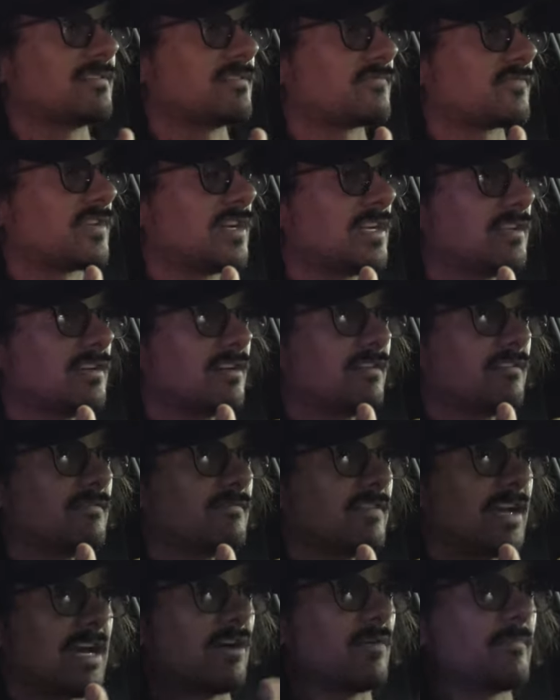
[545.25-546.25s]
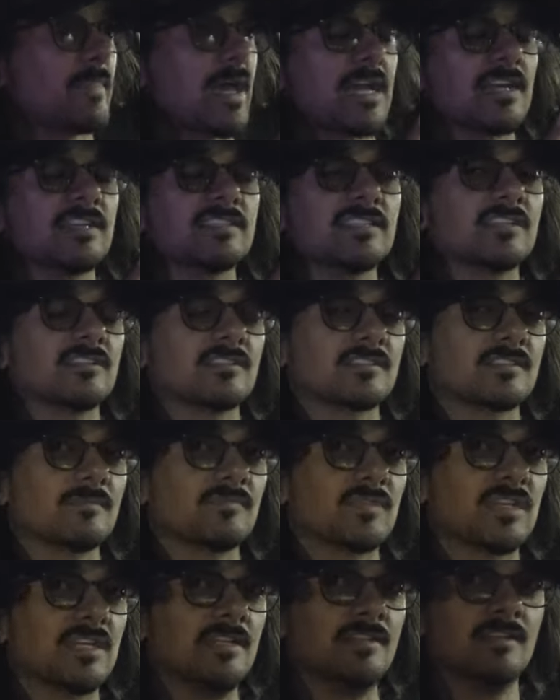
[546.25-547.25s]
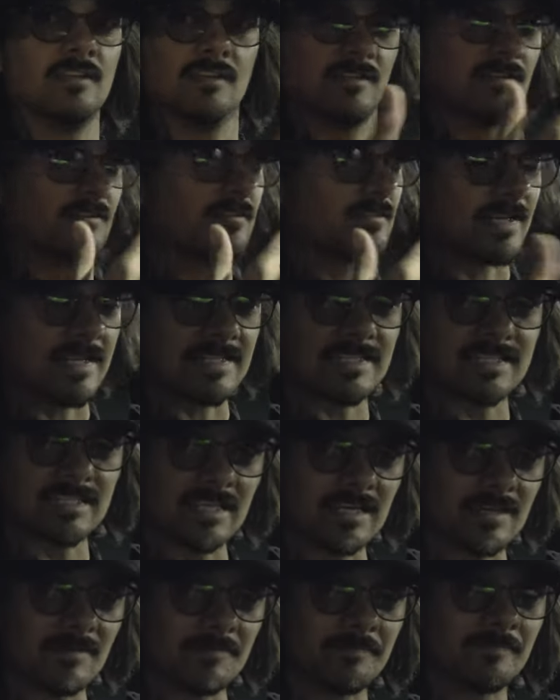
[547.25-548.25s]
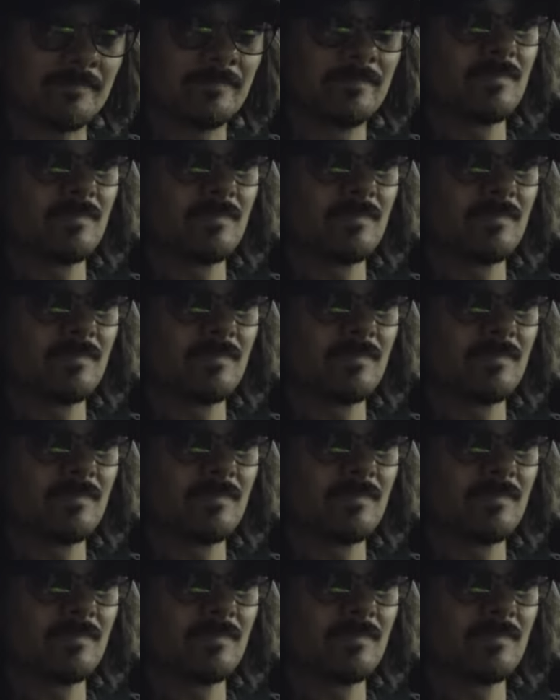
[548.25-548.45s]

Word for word: a front of Elle Magazine or something, that's them.